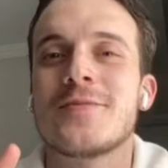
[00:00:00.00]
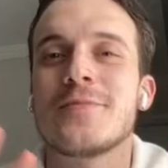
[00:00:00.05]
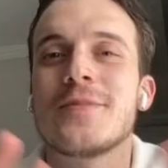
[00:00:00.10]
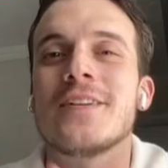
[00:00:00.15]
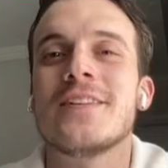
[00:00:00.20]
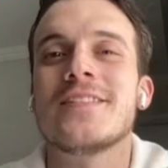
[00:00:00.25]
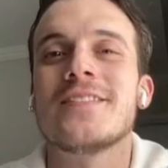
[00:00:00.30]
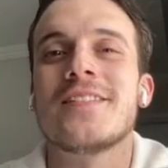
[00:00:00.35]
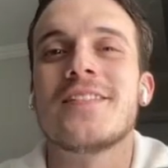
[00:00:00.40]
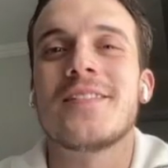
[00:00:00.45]
up
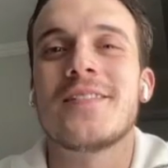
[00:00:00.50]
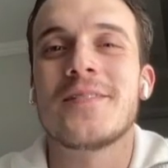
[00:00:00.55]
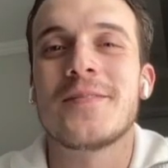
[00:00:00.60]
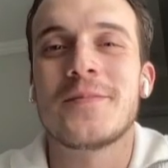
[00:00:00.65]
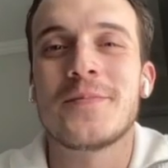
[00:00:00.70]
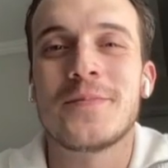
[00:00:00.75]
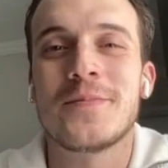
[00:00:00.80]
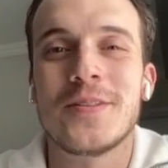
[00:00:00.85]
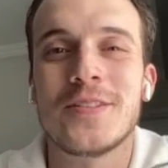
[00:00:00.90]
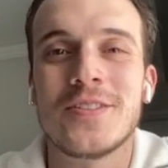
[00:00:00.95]
guys,
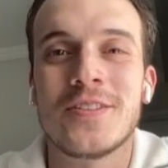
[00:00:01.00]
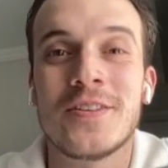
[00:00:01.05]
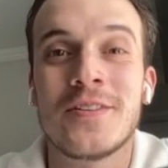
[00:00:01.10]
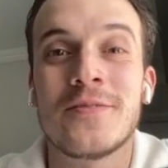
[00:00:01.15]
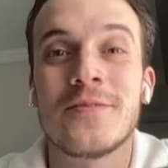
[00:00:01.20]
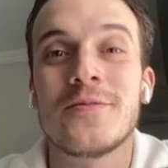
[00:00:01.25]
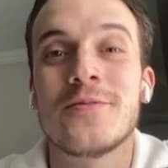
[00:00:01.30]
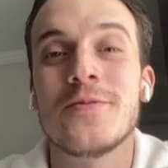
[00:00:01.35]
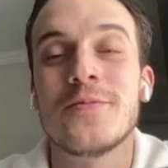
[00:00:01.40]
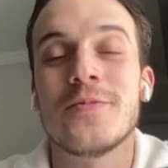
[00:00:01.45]
PJ here,
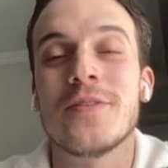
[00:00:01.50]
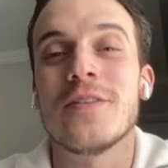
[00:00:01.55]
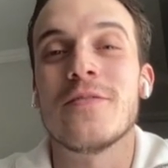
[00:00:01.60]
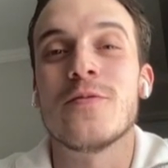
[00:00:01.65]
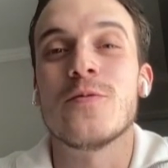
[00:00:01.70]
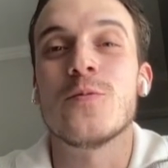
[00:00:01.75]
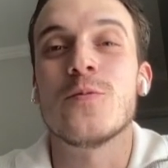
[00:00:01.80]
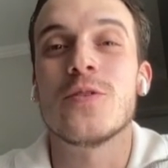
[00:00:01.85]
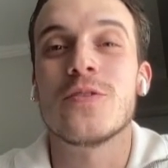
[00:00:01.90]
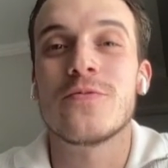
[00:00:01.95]
hope you're
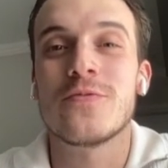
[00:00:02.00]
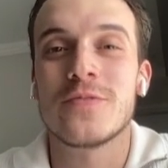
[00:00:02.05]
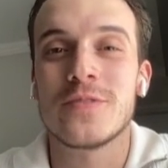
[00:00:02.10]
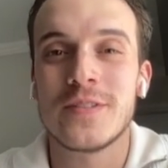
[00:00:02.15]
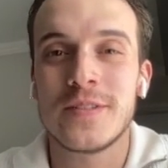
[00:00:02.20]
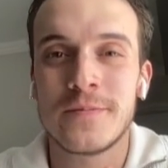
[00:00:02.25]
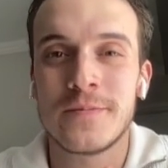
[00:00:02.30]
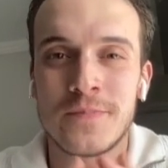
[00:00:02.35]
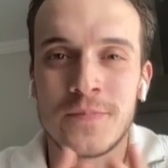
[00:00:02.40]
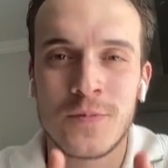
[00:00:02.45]
having a wonderful
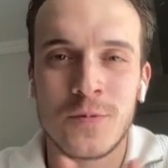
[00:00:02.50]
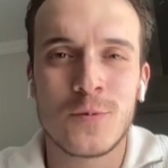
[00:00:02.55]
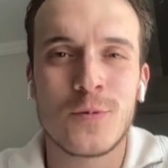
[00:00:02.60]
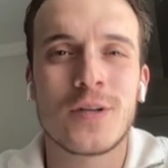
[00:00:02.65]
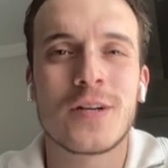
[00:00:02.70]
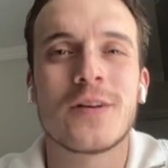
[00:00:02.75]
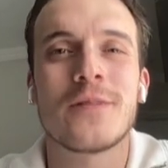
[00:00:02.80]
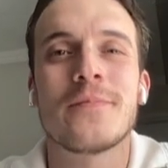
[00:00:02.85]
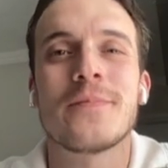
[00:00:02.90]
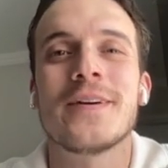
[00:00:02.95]
day.
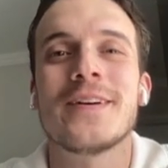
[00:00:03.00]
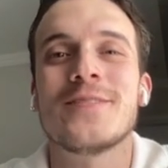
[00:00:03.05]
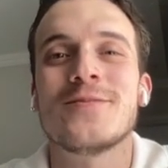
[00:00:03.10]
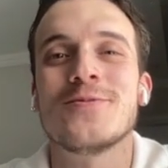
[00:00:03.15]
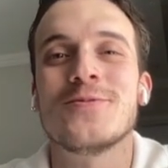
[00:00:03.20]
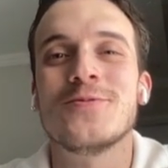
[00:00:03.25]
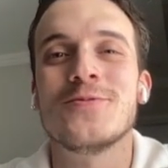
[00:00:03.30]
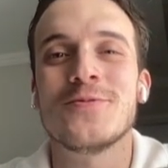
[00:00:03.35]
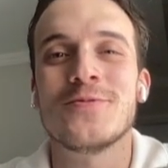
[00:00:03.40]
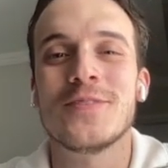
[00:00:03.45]
Welcome back
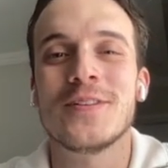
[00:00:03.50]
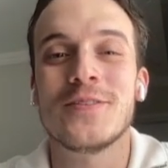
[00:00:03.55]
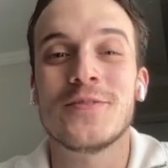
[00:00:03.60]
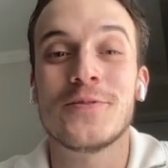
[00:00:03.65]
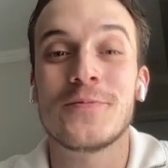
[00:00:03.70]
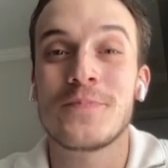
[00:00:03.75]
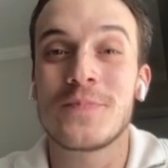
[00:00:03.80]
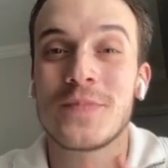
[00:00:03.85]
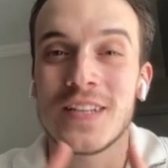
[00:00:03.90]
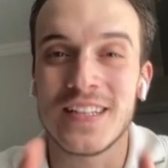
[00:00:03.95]
to a new video.
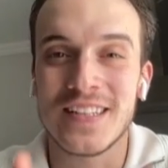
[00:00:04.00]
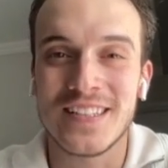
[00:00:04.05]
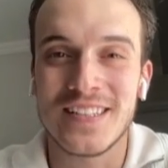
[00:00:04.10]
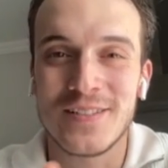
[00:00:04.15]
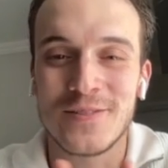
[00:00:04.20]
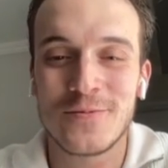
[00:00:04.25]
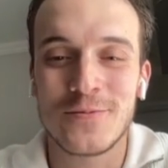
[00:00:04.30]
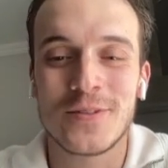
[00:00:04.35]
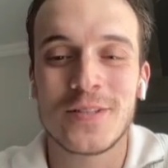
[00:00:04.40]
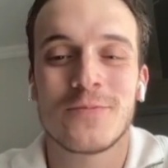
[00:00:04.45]
In
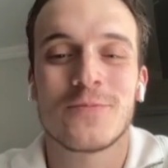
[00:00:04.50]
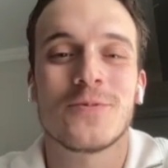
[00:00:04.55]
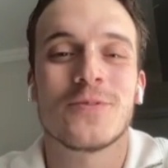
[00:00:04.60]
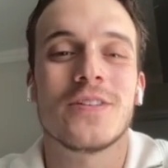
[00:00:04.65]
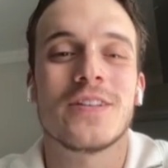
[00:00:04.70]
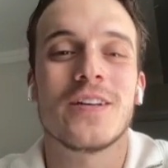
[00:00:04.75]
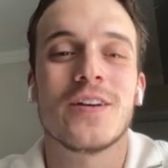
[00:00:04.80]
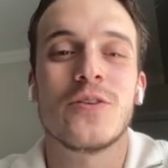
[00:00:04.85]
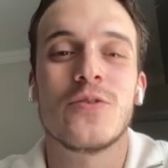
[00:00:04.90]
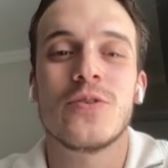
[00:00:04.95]
this one we're
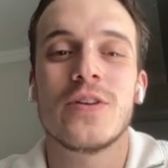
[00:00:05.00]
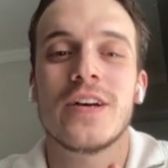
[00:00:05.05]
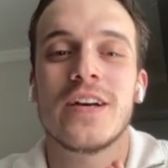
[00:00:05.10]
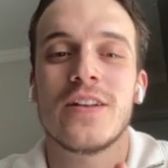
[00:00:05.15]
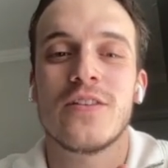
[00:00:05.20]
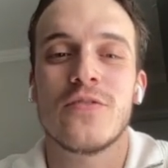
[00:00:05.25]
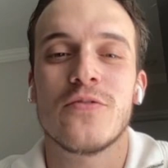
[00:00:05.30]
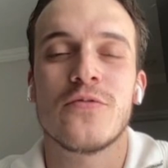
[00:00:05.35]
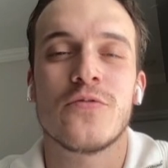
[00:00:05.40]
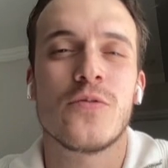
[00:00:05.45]
going to take a look
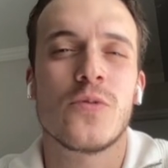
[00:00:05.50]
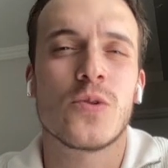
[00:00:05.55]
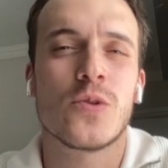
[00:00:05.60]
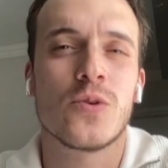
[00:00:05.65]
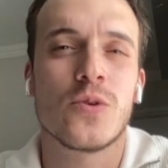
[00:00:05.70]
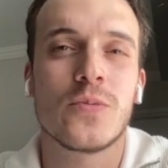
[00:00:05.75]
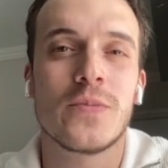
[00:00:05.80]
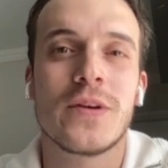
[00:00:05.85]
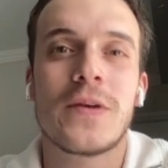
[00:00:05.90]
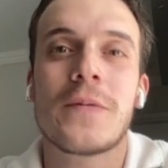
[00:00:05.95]
at
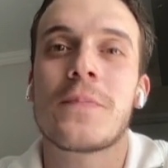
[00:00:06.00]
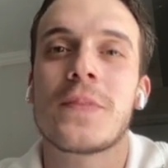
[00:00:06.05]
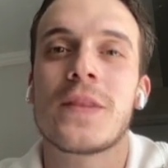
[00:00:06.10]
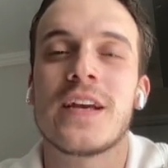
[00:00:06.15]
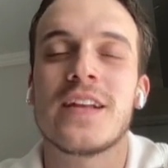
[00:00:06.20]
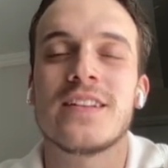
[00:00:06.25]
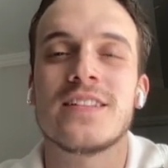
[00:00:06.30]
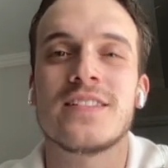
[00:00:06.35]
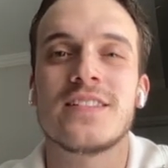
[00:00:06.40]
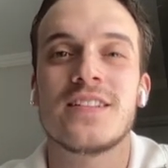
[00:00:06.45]
Voltnobi
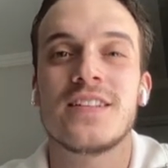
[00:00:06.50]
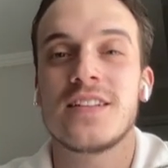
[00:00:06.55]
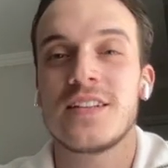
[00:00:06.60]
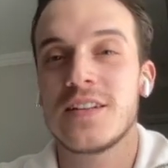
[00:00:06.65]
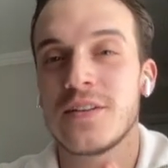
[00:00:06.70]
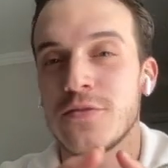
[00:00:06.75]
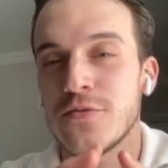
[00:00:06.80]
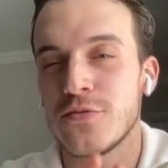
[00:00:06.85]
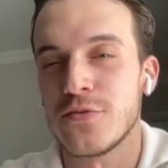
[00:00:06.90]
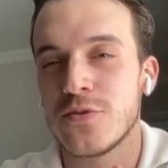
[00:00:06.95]
and see
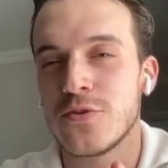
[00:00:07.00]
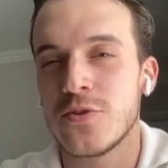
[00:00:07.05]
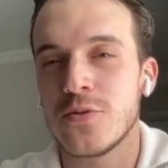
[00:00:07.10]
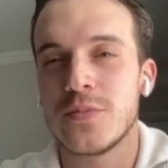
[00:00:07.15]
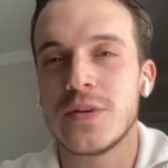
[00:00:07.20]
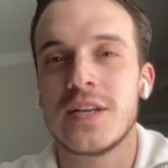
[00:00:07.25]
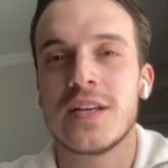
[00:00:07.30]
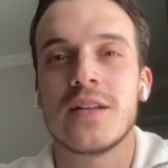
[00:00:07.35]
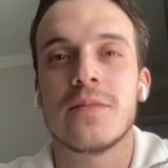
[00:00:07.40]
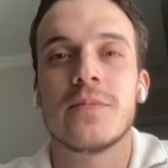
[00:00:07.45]
if
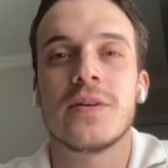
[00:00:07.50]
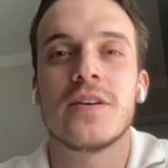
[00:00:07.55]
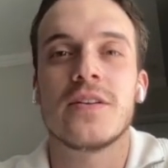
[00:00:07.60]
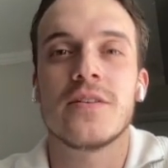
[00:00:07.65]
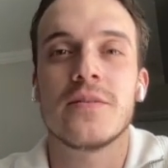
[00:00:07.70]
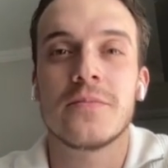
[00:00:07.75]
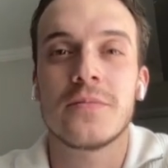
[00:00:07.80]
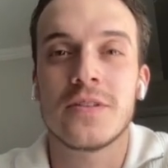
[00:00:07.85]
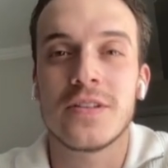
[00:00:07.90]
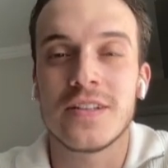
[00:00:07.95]
Voltnobi can
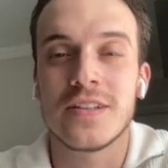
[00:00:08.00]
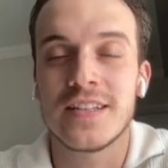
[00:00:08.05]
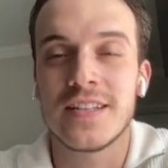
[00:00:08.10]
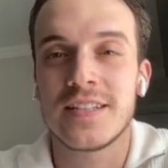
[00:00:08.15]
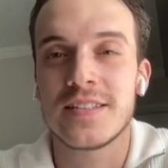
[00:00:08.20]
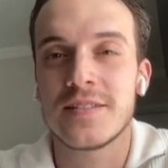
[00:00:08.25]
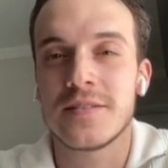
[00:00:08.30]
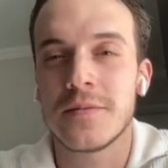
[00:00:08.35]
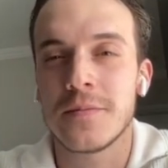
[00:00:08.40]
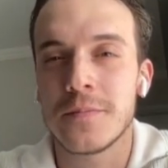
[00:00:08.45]
become the
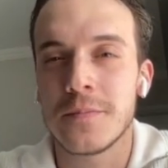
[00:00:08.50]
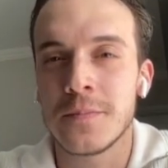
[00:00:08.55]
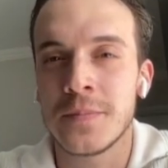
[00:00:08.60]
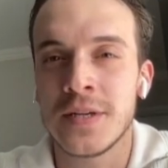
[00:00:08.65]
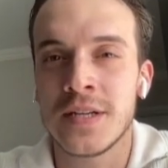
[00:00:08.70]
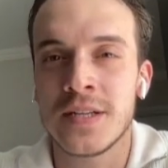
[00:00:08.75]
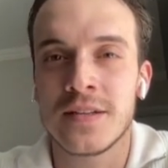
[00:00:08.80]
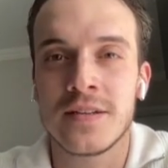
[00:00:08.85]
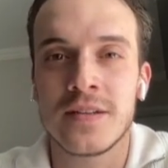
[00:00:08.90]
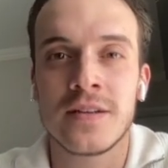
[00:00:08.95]
next
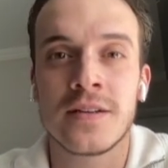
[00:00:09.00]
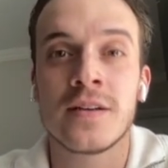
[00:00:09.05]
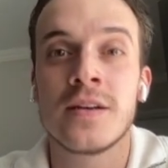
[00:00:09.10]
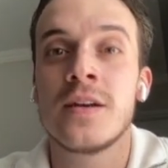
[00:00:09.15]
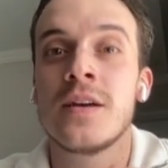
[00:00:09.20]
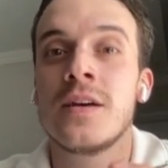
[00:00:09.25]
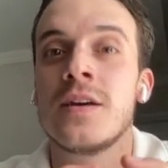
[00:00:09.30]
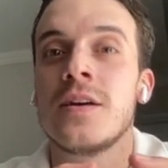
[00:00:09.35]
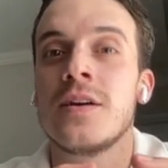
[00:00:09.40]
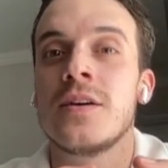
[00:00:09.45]
big thing.
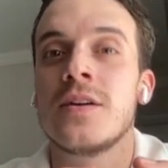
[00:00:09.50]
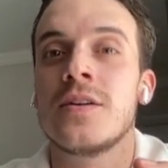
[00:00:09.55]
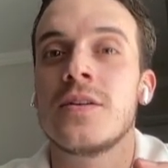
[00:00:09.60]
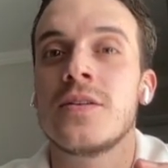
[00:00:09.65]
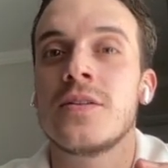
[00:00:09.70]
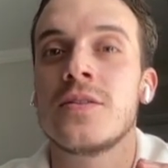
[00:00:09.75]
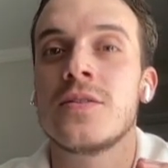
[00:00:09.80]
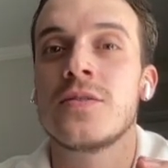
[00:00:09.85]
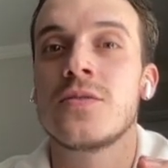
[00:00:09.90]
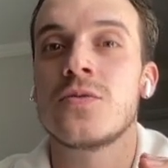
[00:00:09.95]

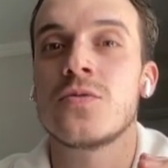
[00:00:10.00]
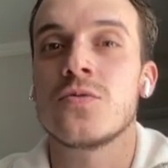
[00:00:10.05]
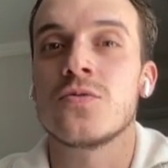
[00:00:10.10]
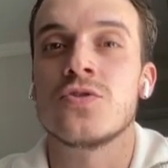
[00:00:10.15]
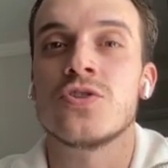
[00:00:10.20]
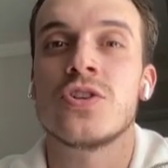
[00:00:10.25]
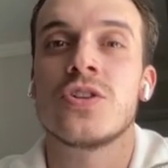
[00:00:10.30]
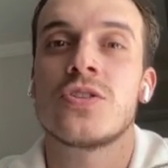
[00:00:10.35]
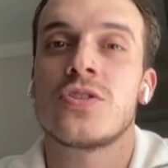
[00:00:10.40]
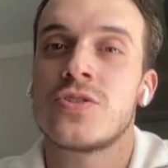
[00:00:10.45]
To
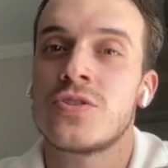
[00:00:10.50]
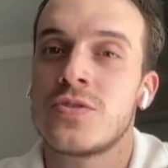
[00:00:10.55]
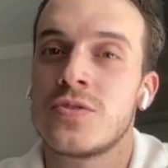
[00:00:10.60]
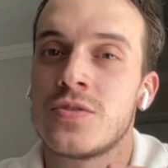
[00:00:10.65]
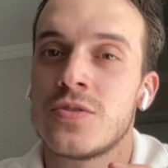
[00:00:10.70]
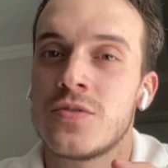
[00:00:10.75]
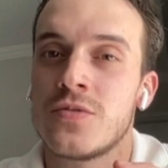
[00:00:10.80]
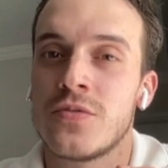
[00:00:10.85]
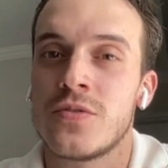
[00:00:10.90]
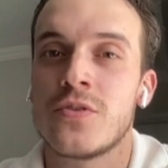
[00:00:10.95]
judge
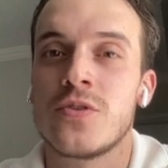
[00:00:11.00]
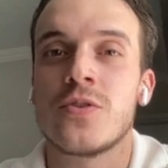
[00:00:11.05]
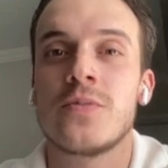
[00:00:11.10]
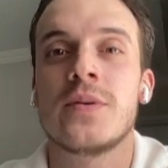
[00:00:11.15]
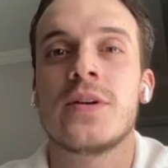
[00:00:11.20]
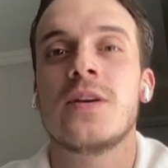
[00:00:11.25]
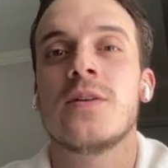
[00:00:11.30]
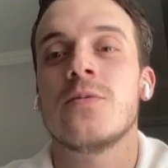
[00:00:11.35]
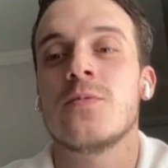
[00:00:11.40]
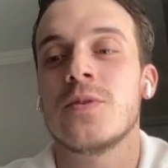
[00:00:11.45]

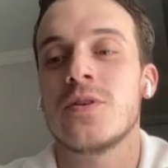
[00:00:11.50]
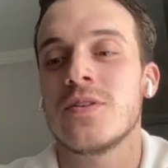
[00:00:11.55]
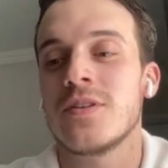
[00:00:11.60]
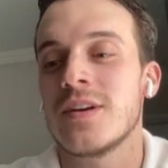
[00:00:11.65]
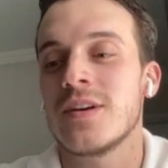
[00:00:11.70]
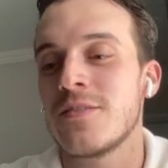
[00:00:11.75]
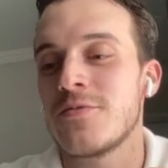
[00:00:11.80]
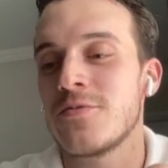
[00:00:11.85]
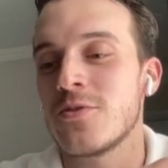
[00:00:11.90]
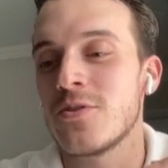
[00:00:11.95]
Voltnobi we're going
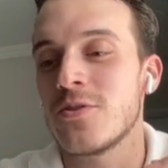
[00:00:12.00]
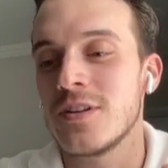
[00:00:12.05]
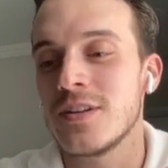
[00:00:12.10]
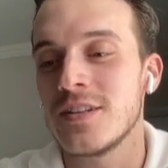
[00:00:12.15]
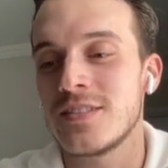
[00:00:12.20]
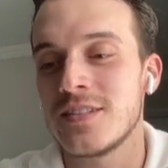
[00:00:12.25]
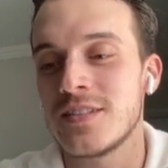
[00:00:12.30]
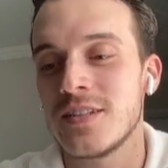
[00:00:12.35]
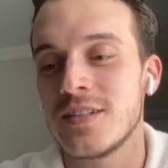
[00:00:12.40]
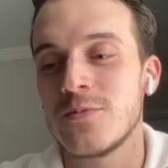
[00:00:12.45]
to have our
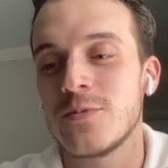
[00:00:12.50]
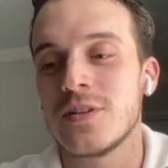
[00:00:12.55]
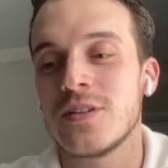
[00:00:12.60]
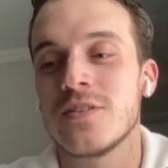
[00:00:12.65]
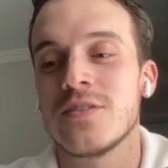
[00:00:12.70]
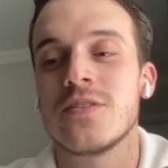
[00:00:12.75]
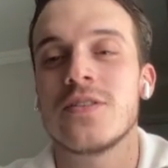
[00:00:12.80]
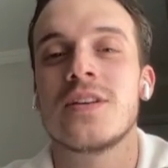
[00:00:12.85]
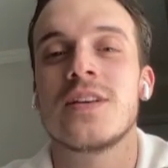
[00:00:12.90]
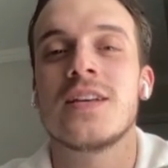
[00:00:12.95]
list here with
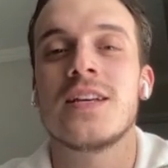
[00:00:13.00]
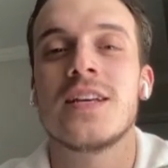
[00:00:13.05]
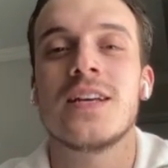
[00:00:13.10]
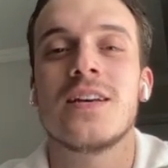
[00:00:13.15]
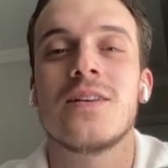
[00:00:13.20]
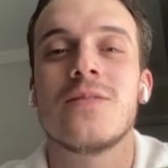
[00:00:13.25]
the key